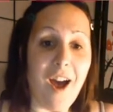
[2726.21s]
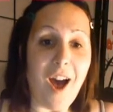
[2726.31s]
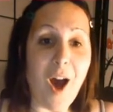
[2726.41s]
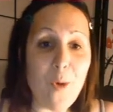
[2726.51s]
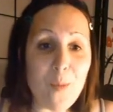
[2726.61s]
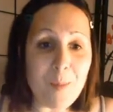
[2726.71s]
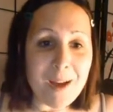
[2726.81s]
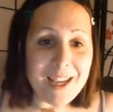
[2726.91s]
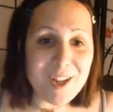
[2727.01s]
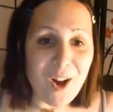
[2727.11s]
Oh my
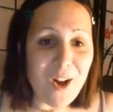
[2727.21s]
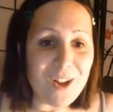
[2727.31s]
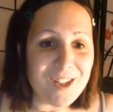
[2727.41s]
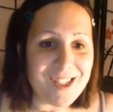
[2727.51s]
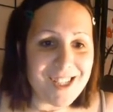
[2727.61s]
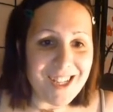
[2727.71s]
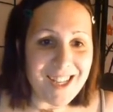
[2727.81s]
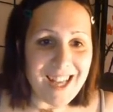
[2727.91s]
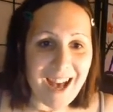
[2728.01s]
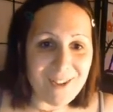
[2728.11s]
god.
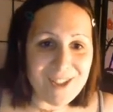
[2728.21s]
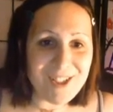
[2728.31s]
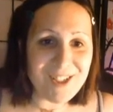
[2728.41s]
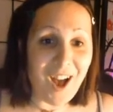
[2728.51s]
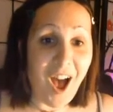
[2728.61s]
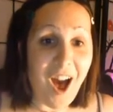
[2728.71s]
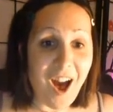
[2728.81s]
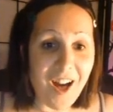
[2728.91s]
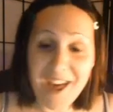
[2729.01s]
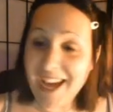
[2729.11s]
How did you. Ah,
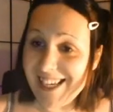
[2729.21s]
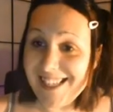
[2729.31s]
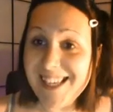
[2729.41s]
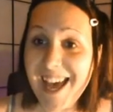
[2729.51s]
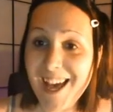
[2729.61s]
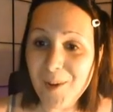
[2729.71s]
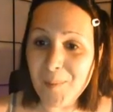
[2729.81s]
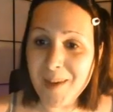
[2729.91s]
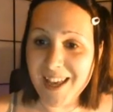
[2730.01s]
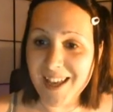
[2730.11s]
oh, that is a
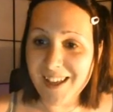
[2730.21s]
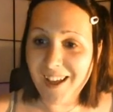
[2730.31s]
helmet.